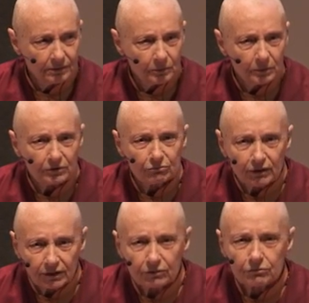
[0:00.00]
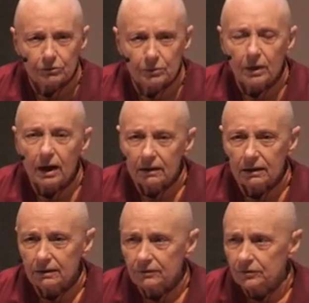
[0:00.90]
which runs through our
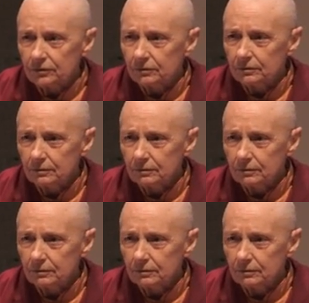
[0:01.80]
lives.